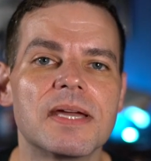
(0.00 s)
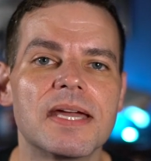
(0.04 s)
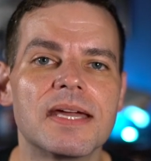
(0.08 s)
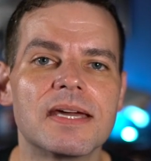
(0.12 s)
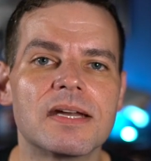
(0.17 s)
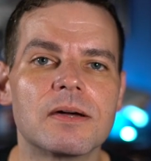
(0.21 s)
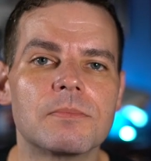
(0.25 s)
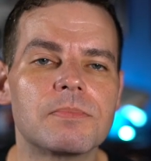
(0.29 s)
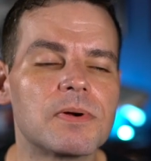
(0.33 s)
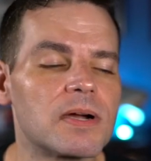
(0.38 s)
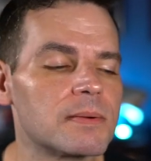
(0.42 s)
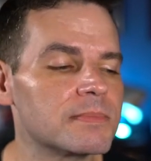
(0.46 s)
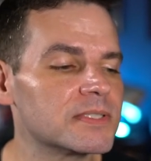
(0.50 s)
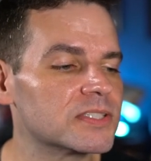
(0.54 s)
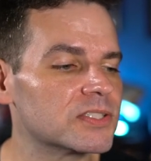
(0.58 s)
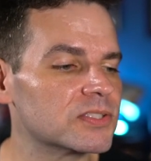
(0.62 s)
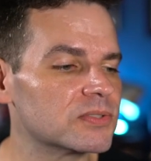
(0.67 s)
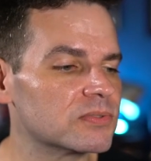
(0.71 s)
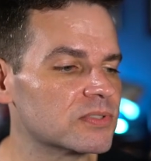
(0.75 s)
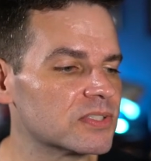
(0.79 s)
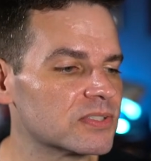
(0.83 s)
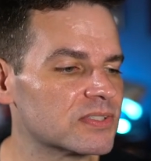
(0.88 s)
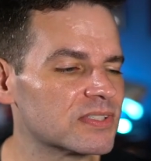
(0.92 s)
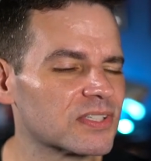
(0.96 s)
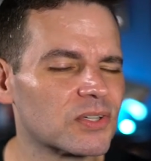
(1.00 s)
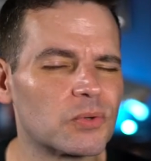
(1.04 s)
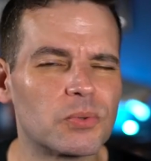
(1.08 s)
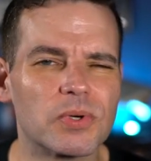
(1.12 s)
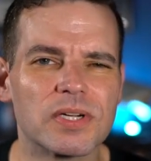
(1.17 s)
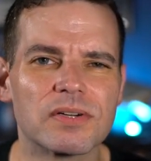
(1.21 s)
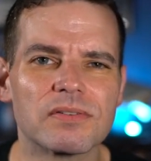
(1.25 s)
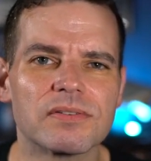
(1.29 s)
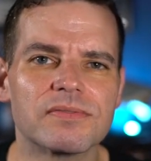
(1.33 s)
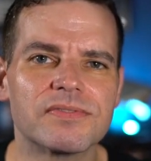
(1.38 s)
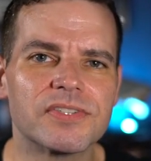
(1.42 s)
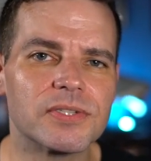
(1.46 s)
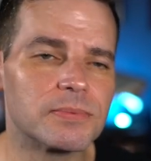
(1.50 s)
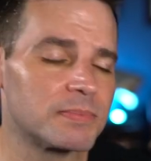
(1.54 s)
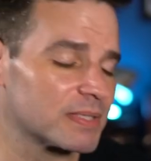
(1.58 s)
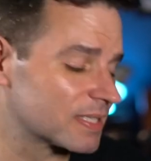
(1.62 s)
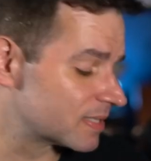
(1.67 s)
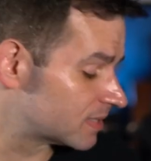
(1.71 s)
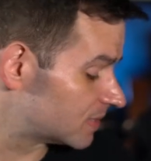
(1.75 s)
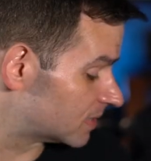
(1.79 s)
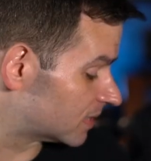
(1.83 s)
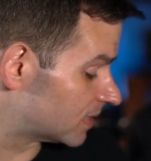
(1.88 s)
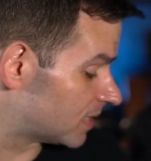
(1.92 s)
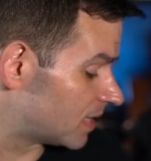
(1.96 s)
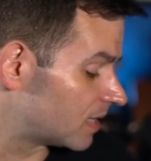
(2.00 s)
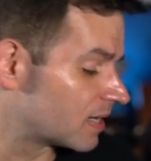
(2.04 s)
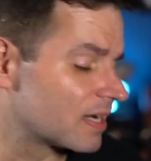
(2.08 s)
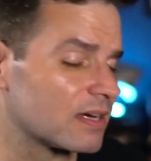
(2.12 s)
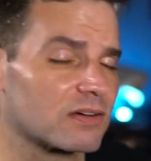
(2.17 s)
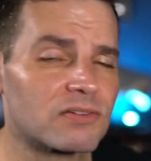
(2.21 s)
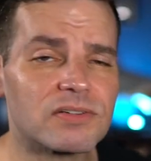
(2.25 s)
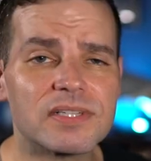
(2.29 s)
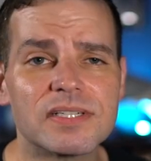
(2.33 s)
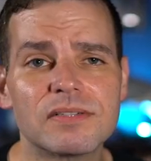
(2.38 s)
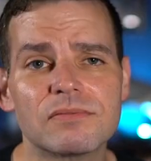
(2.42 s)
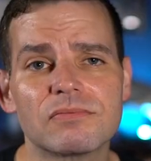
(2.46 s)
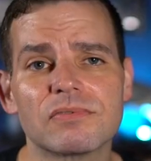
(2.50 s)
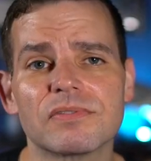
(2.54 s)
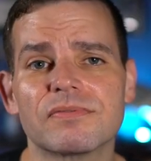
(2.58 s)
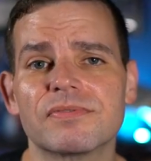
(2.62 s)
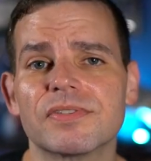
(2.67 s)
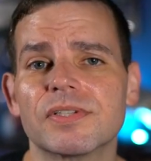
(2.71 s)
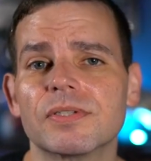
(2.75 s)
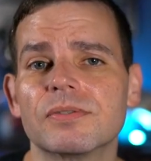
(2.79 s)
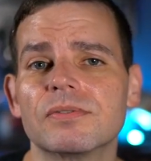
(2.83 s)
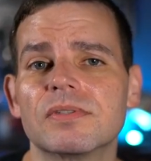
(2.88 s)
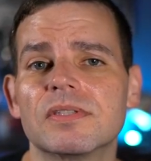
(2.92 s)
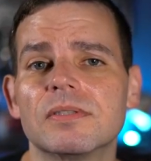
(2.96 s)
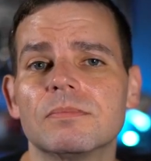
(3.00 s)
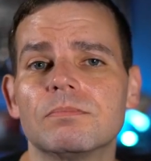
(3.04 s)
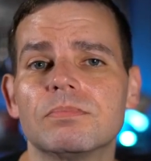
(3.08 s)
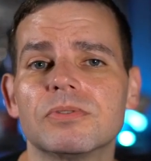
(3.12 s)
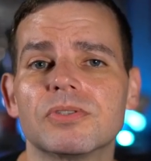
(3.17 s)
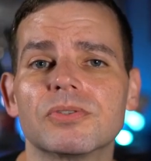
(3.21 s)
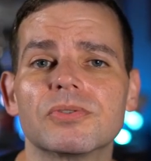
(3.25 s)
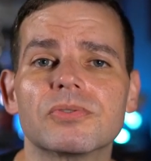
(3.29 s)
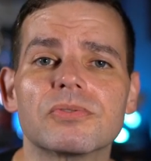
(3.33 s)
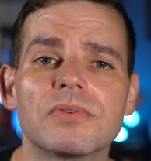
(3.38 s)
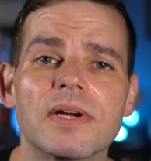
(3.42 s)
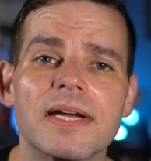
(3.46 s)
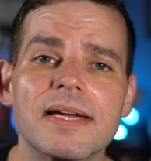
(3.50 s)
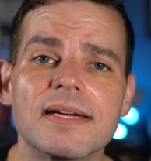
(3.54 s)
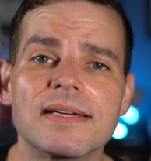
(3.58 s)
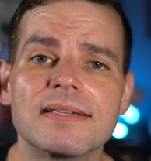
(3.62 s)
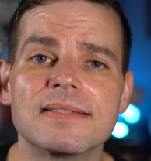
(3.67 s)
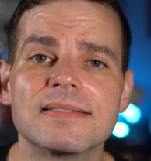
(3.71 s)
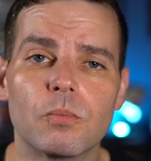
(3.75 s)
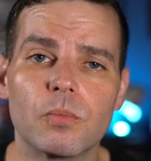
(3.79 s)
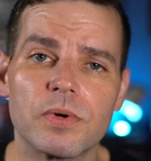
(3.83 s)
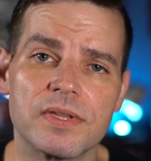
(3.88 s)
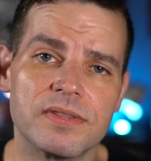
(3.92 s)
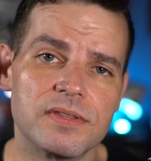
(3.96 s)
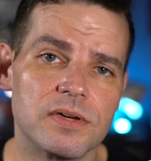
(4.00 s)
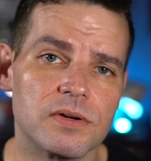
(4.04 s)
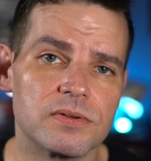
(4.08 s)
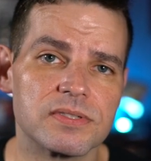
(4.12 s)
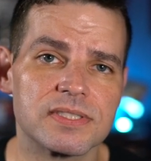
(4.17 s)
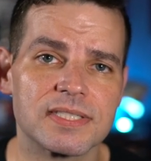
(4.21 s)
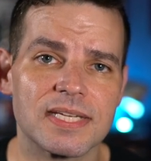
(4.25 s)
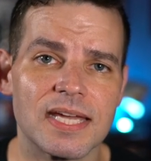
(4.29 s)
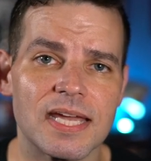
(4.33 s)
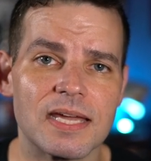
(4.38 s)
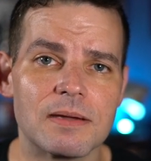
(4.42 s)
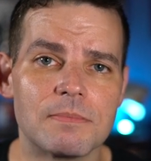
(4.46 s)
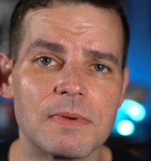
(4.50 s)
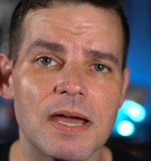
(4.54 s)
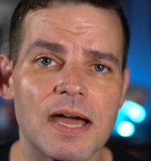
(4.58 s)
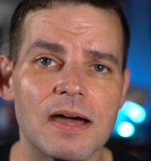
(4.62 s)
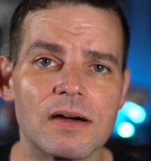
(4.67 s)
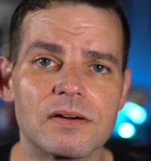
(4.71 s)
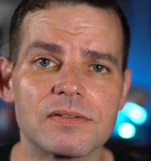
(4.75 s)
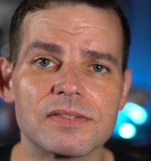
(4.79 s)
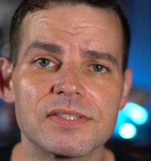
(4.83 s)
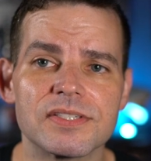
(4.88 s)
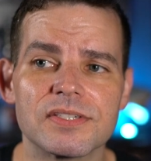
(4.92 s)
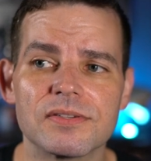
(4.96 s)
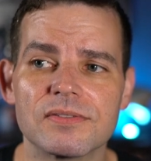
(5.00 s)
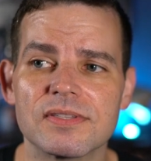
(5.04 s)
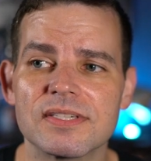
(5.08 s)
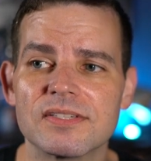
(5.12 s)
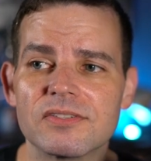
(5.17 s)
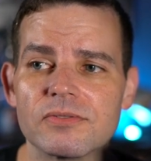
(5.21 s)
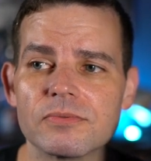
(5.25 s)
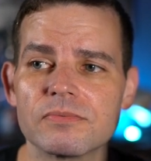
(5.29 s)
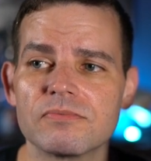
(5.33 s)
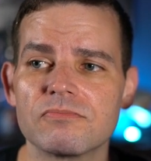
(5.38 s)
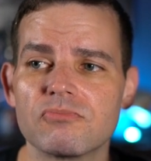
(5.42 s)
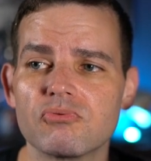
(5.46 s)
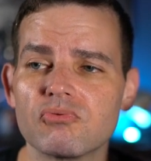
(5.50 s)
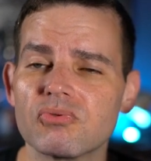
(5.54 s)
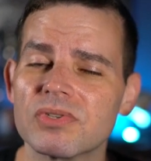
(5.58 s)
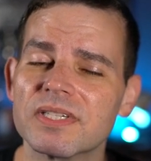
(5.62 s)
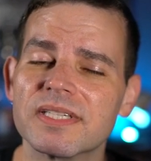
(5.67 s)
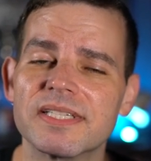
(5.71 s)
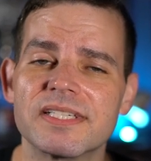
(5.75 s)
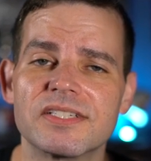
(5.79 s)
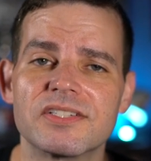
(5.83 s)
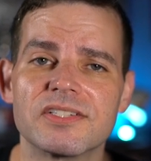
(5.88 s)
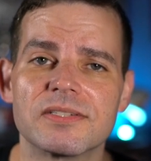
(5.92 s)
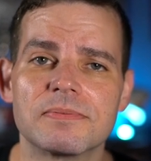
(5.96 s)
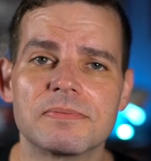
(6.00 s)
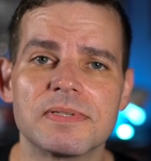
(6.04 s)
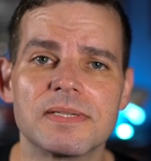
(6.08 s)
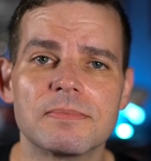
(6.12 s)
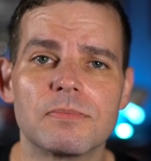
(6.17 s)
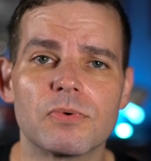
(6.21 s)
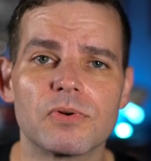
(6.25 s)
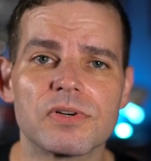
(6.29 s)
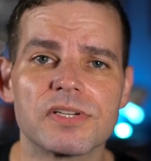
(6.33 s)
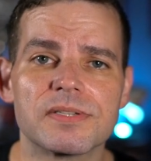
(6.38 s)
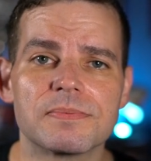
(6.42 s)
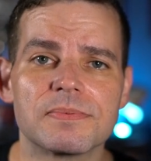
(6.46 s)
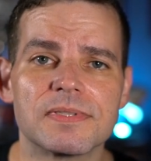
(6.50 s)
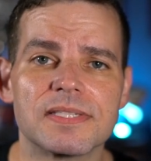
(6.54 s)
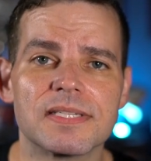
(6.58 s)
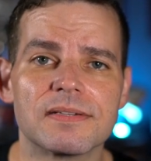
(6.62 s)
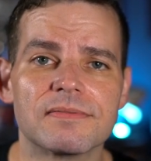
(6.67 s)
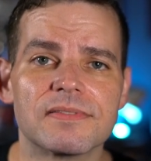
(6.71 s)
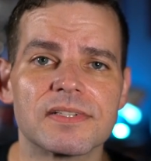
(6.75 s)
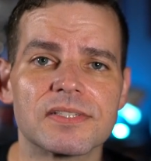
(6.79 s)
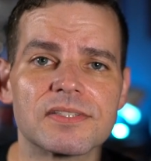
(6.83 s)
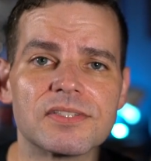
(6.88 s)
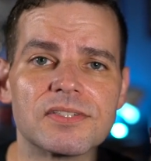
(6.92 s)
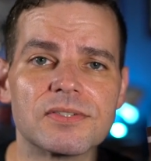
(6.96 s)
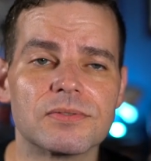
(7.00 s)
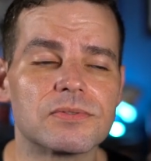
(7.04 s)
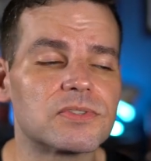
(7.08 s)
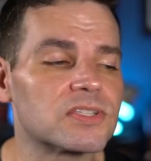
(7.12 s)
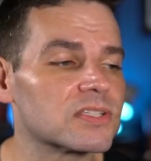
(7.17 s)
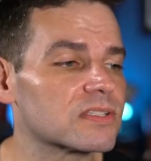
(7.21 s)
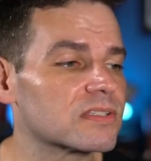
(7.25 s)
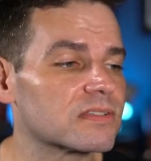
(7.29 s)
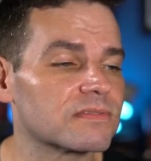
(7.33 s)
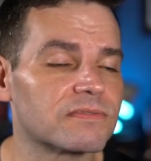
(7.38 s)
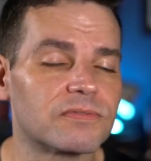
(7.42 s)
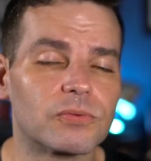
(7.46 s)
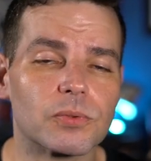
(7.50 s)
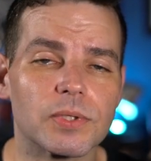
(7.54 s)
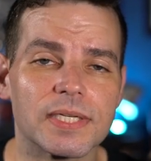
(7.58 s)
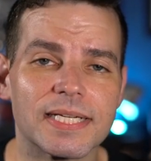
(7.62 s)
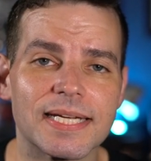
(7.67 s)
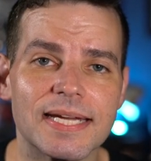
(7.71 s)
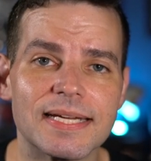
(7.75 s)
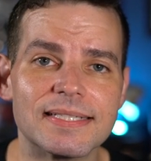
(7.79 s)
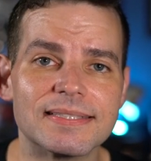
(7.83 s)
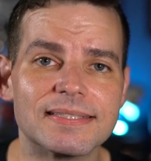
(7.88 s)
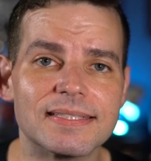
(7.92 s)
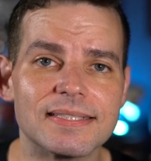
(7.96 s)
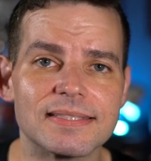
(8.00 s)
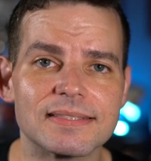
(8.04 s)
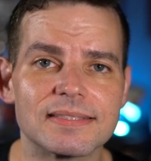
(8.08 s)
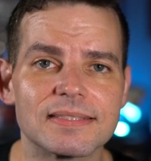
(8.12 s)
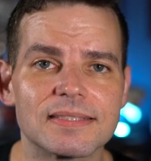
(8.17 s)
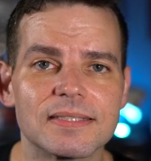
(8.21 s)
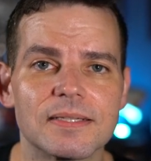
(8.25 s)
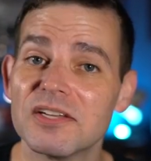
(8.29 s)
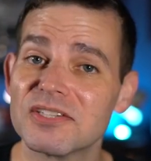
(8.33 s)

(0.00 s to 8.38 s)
And I'll probably do just a quick review because again, I already reviewed the Blu-rays when those came out. So this will really just be more specific to just the four K disc.